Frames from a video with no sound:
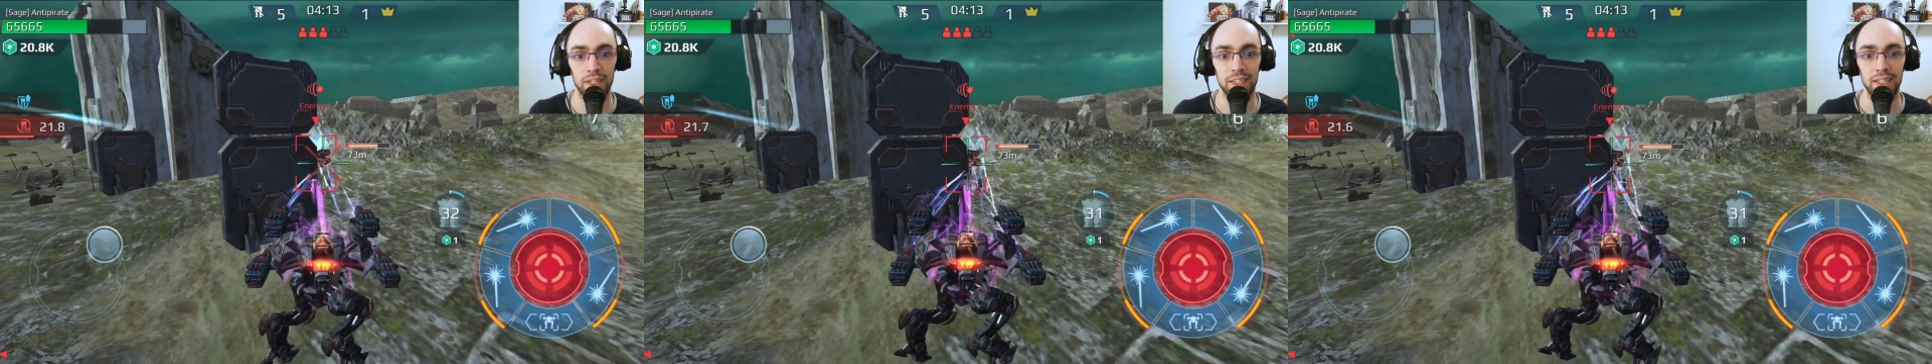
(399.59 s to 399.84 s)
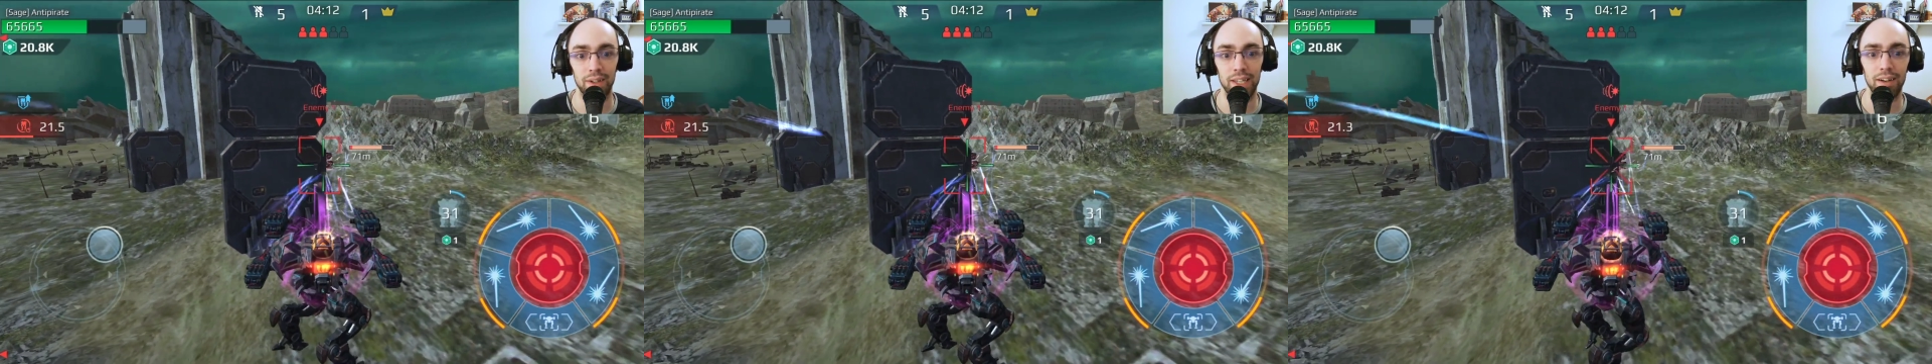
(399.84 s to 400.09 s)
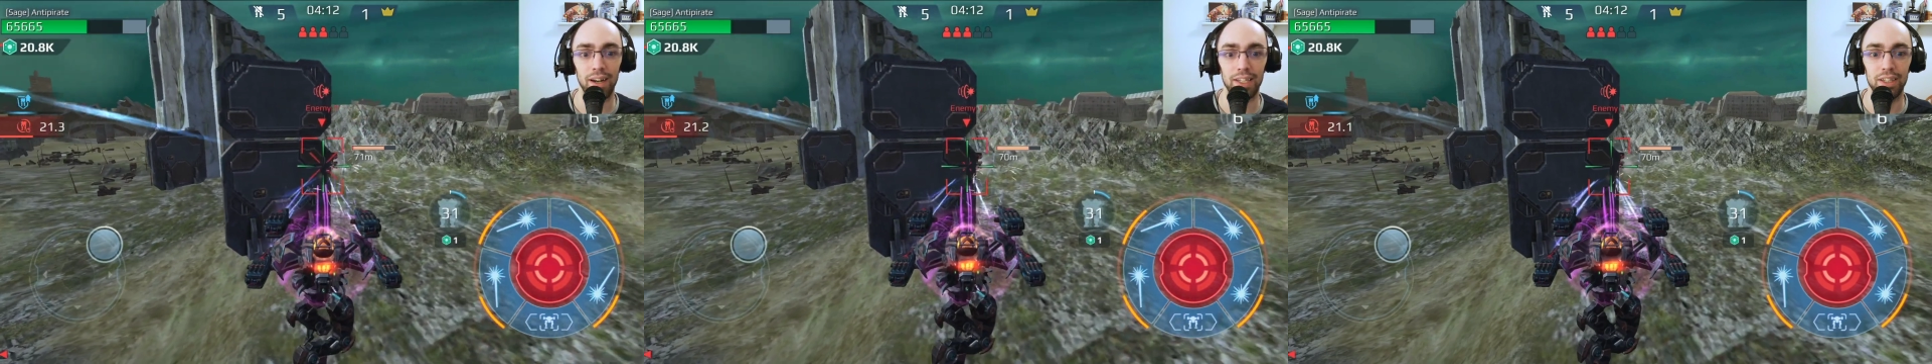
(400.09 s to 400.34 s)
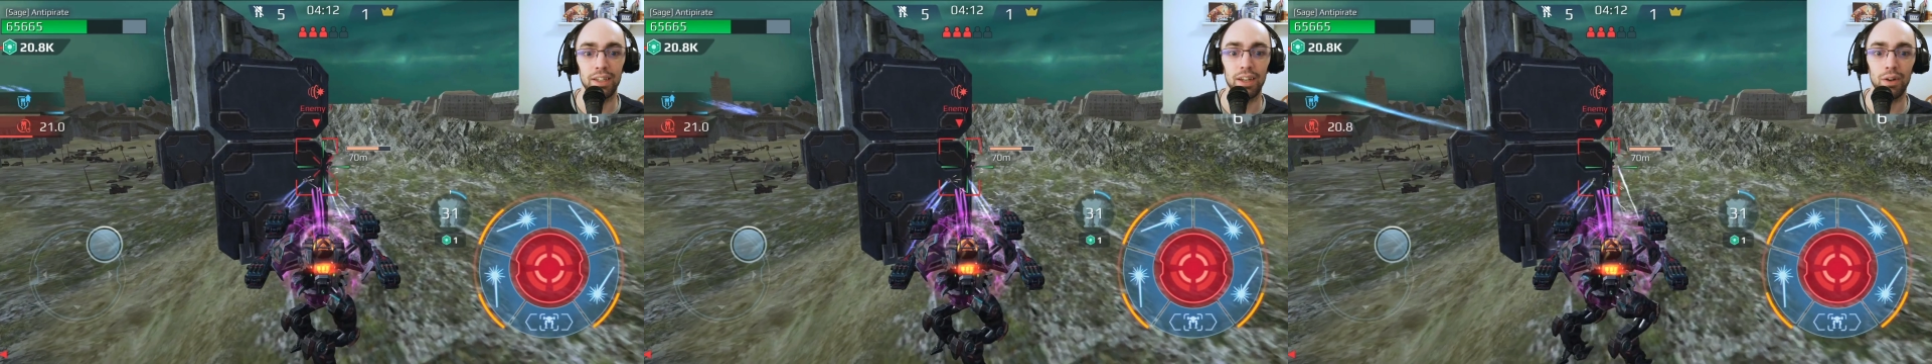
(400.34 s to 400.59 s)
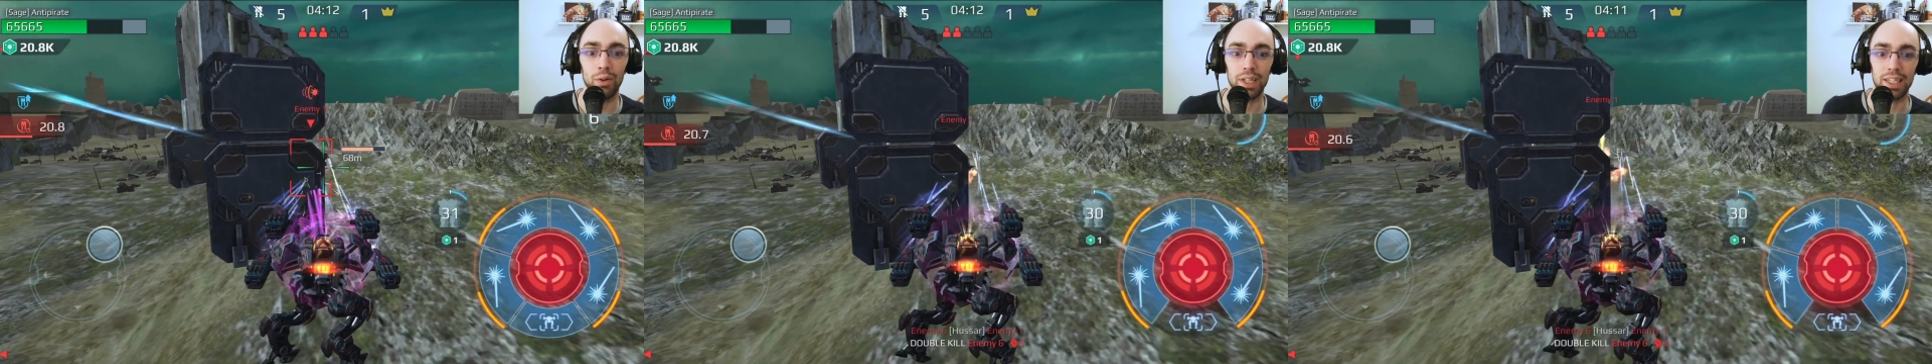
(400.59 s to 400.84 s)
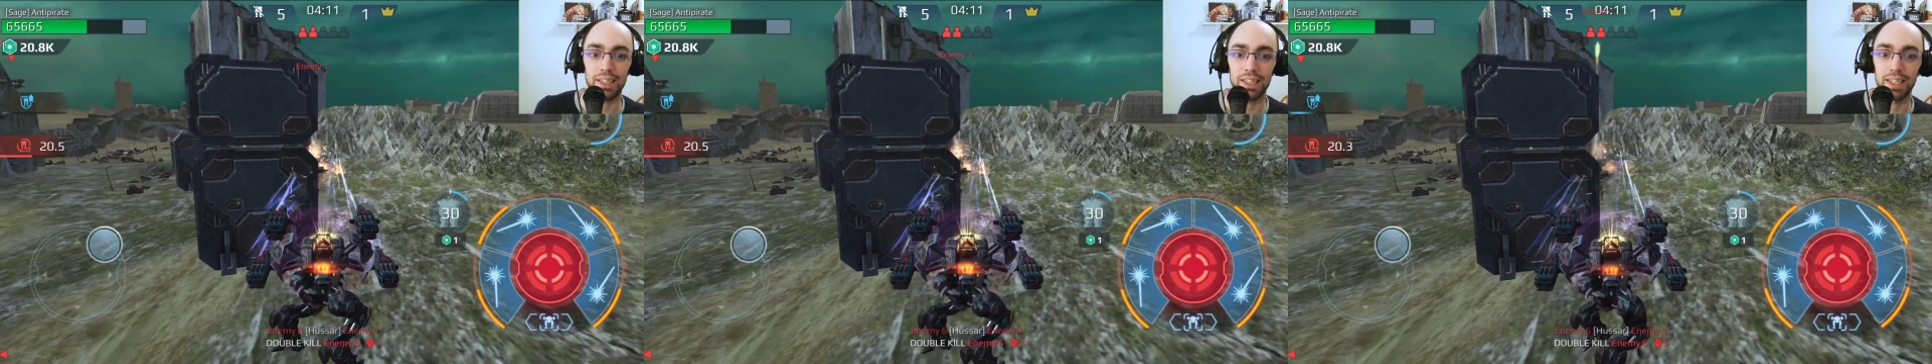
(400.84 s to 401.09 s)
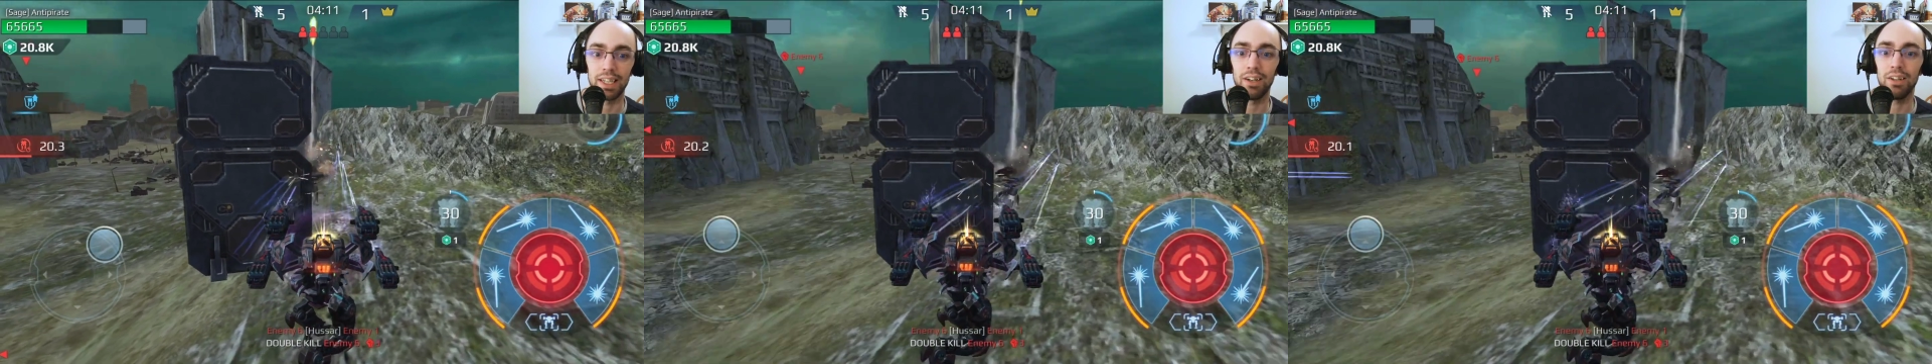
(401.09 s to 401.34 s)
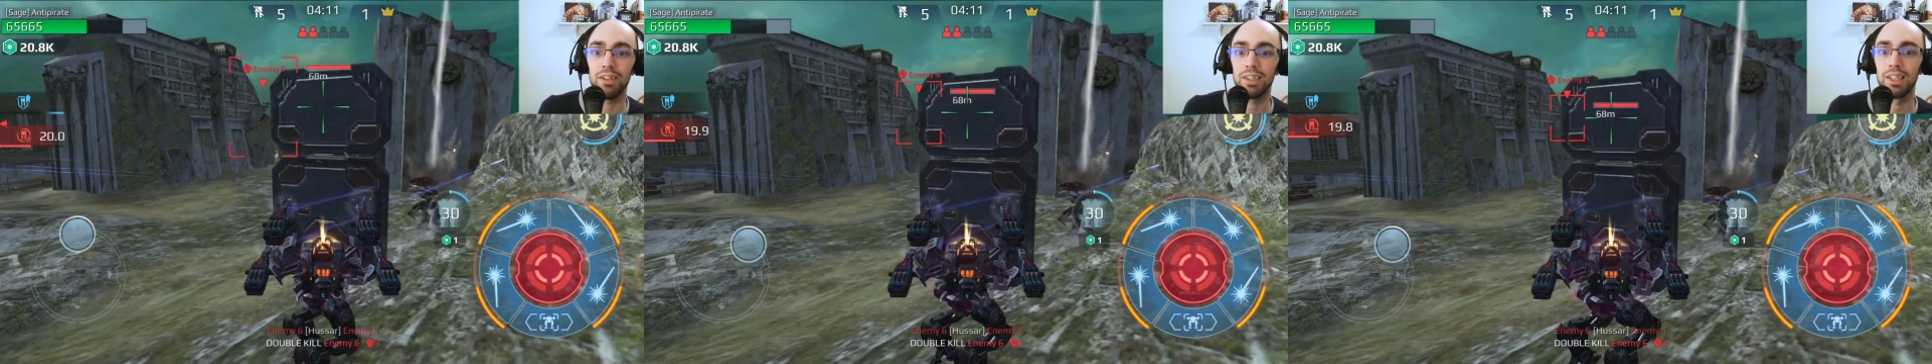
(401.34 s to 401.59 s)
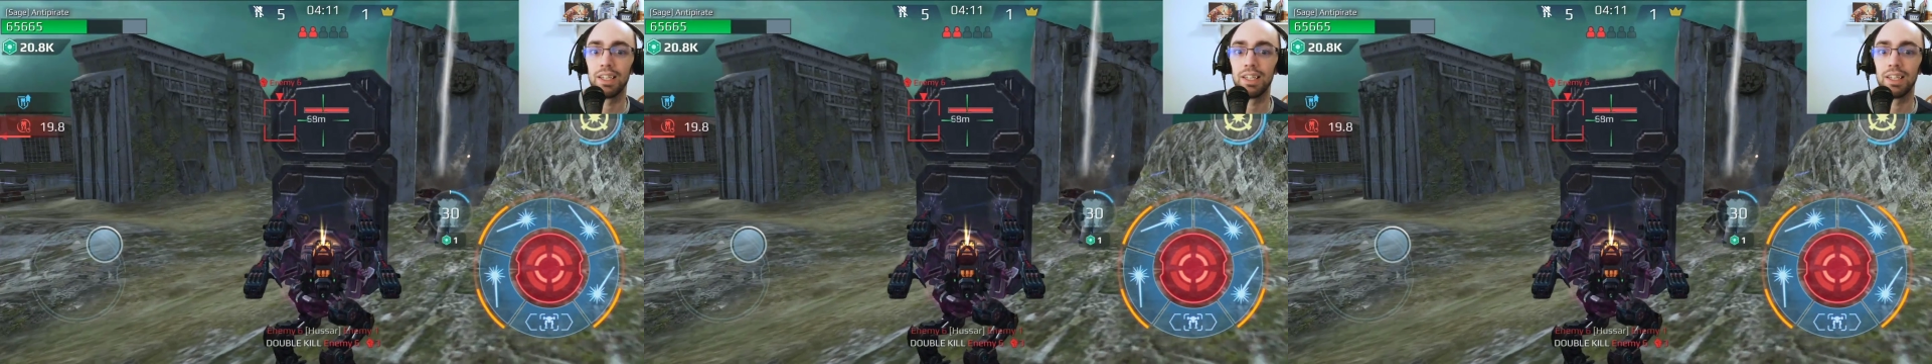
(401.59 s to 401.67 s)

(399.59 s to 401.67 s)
Now here I don't get the kill.